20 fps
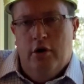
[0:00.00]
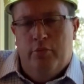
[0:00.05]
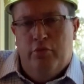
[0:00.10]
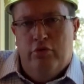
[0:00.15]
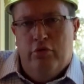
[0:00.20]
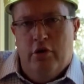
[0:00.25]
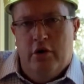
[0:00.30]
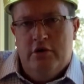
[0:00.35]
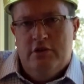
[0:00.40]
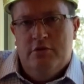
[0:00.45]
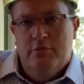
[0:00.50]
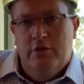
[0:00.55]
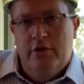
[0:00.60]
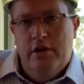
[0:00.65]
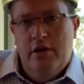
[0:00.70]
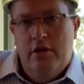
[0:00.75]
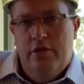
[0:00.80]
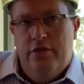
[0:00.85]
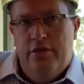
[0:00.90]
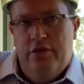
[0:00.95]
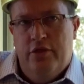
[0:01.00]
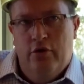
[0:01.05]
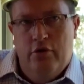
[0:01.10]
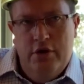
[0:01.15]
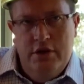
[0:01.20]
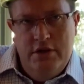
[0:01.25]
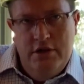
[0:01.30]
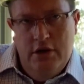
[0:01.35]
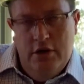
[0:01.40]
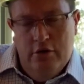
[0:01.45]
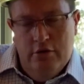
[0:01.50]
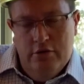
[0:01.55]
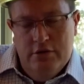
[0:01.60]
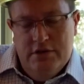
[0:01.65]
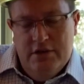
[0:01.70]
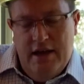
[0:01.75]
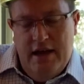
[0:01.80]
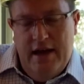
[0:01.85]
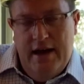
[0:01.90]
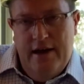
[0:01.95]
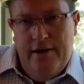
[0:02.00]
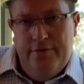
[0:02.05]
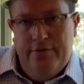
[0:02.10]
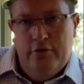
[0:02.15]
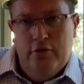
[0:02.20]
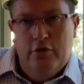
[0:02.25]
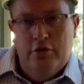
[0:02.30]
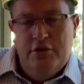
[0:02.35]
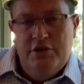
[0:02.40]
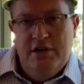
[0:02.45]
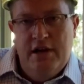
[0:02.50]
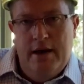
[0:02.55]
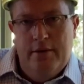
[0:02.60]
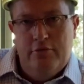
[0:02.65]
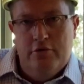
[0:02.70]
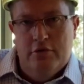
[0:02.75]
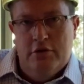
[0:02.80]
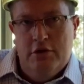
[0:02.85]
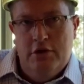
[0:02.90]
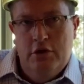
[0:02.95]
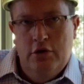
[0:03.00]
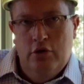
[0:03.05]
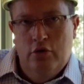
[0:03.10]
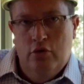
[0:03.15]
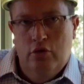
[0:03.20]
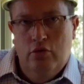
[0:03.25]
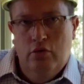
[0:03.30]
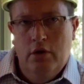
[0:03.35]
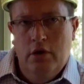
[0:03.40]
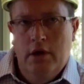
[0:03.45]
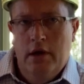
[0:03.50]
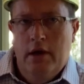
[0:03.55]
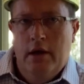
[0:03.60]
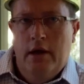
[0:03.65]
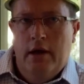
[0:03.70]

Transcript: approximately 30 years after chapter 2,